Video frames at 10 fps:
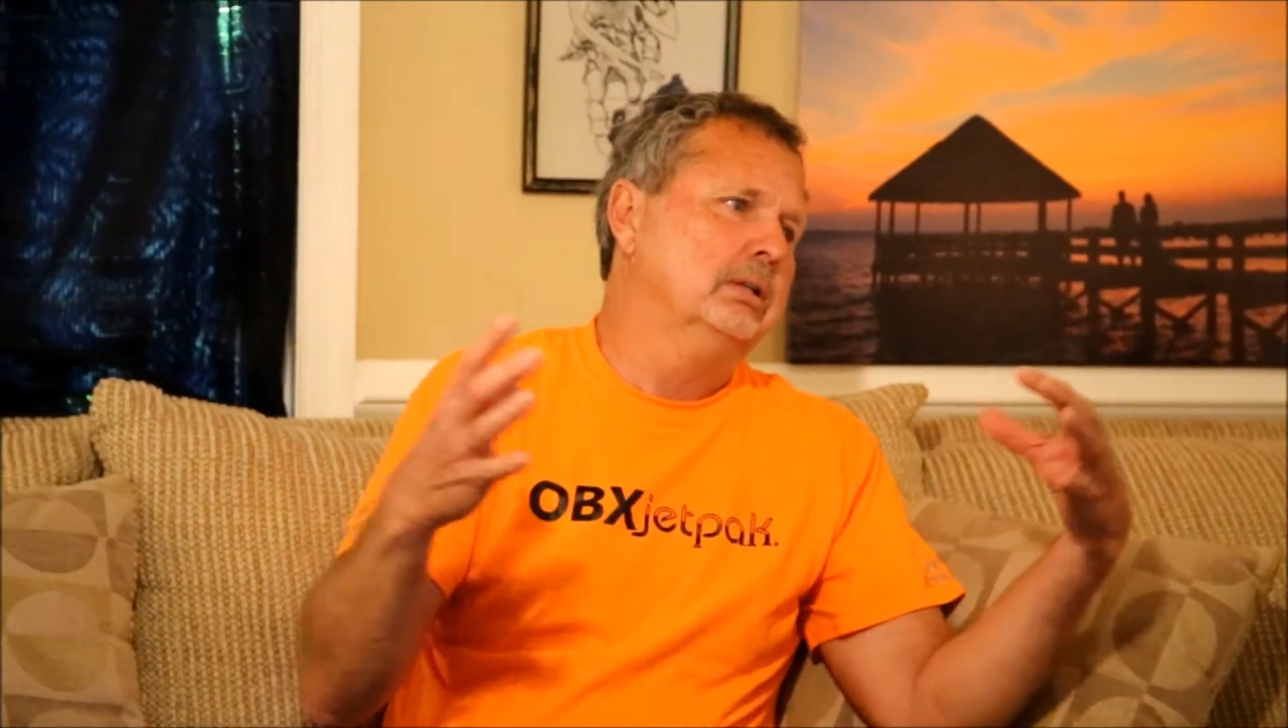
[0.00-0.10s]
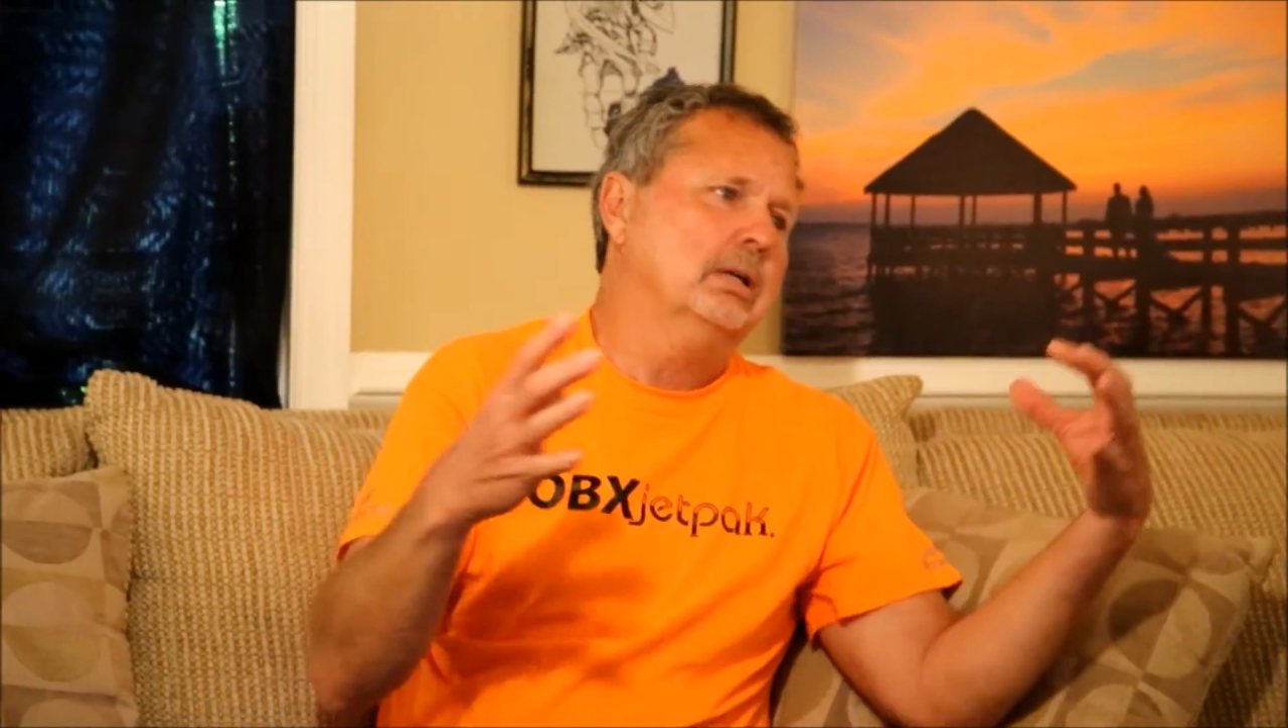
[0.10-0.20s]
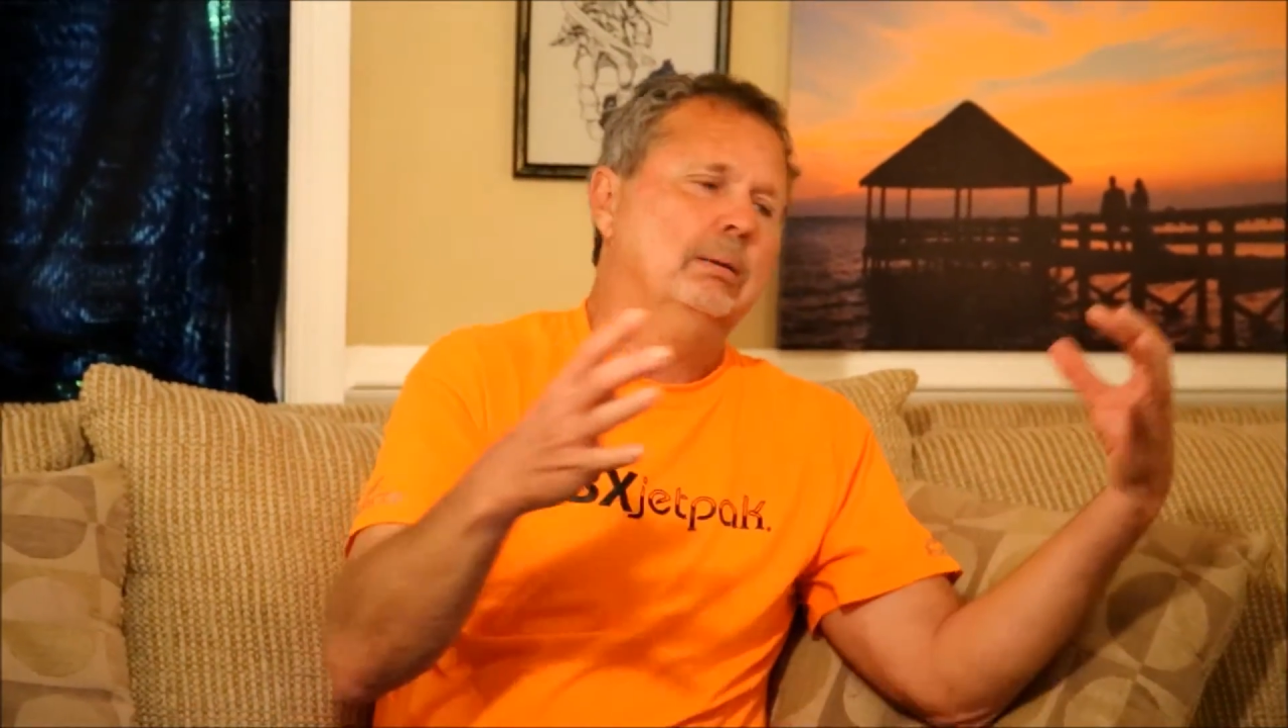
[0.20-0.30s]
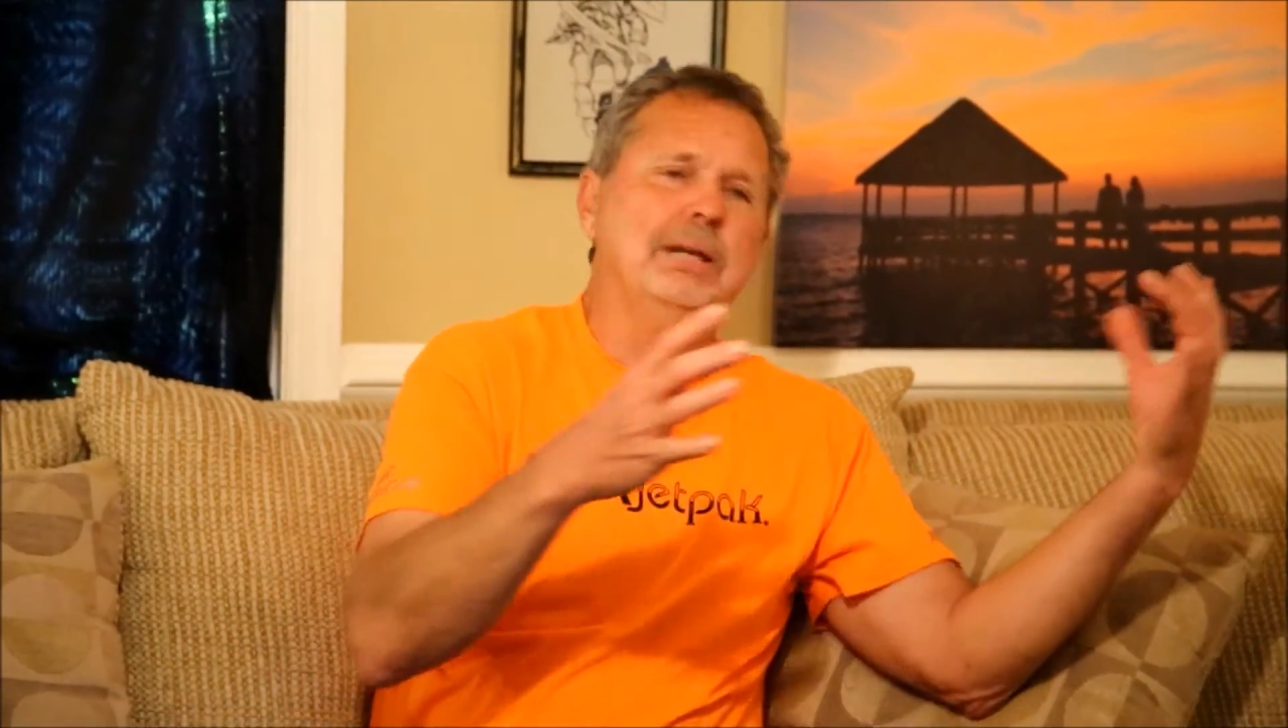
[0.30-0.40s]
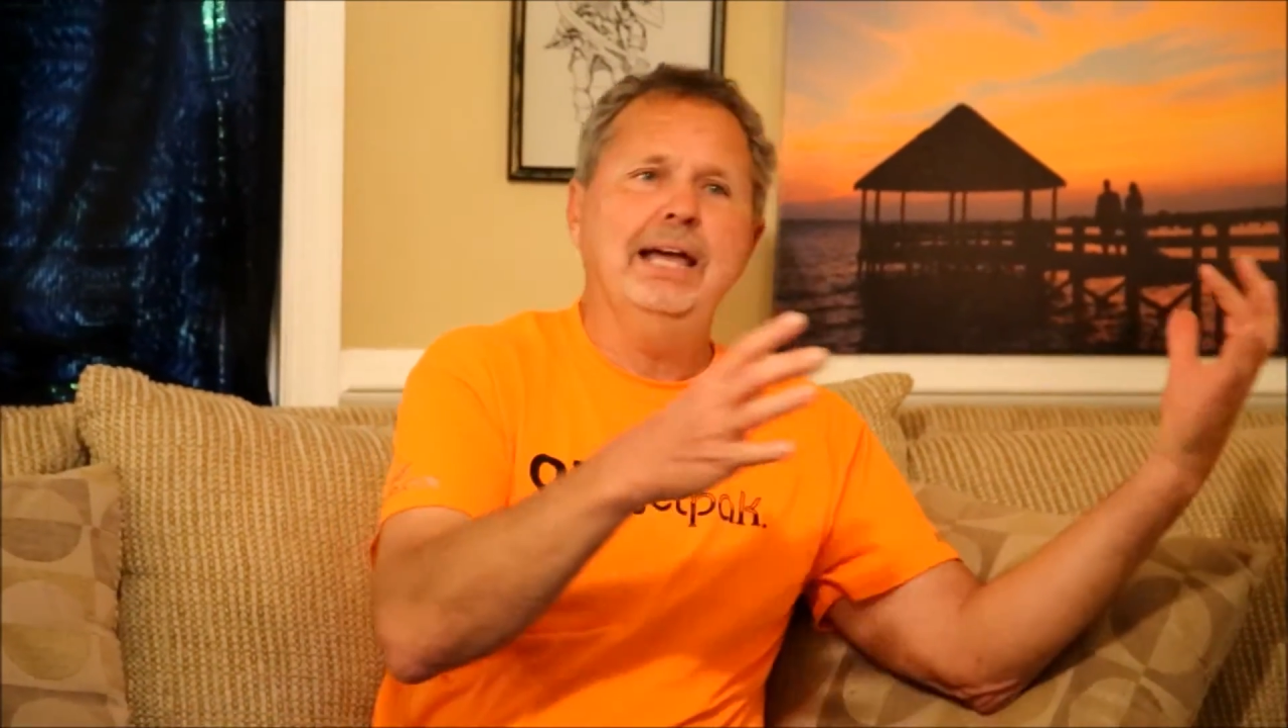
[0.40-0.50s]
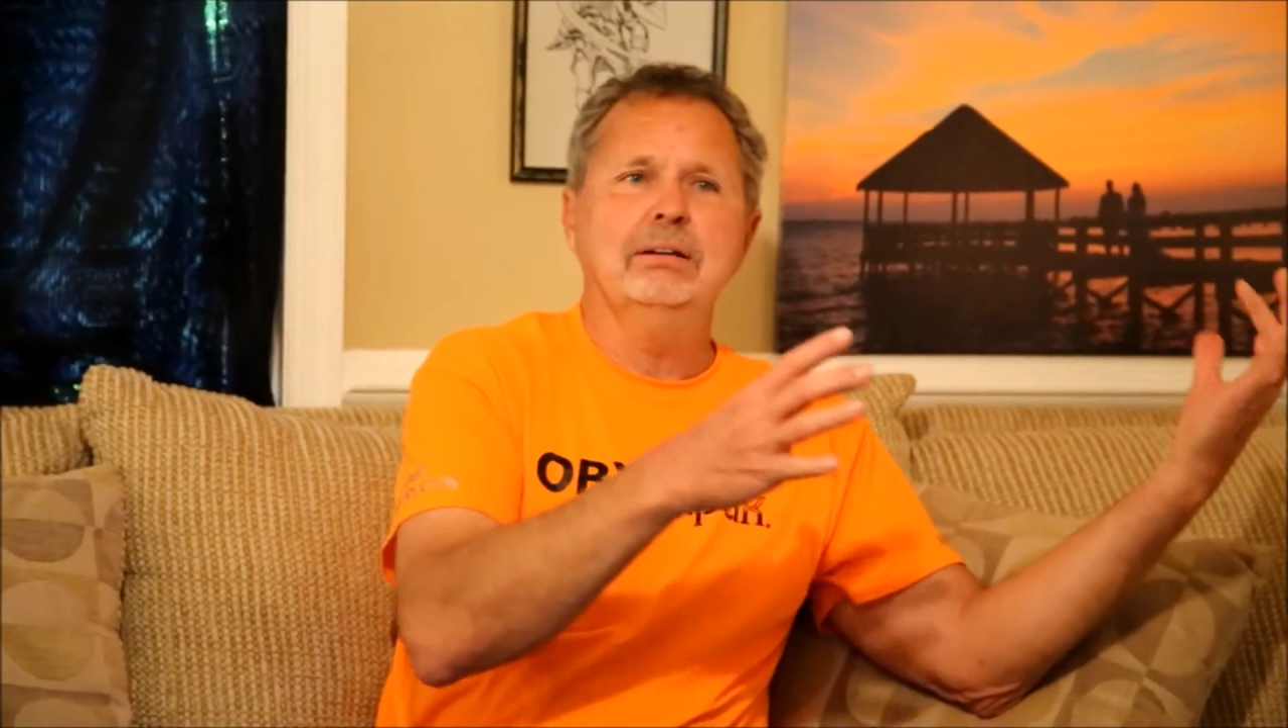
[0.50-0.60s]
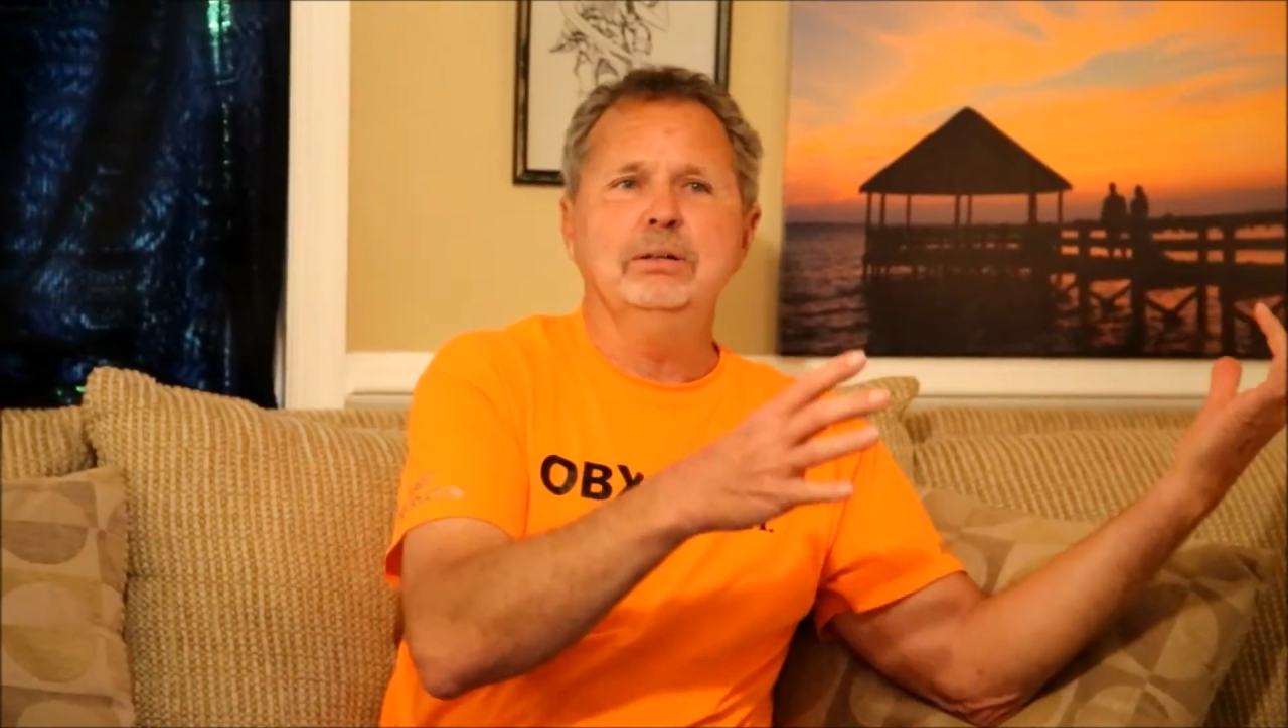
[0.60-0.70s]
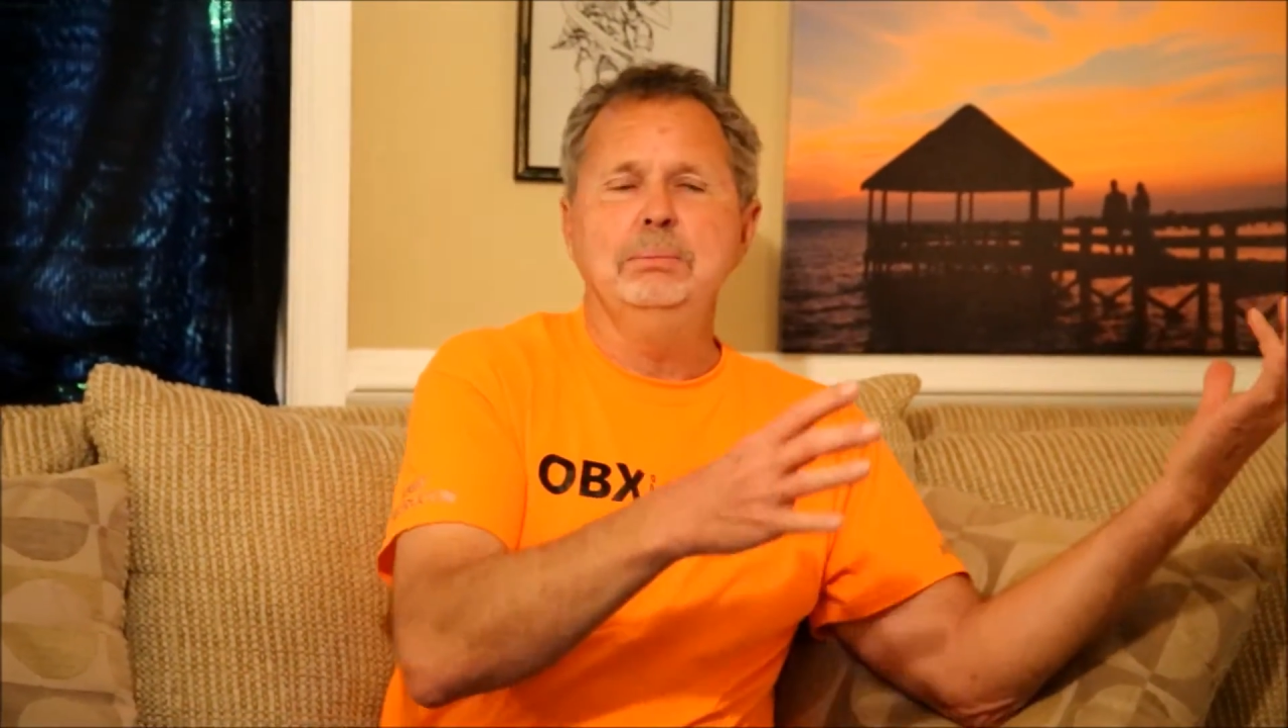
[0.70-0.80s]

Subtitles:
coming out on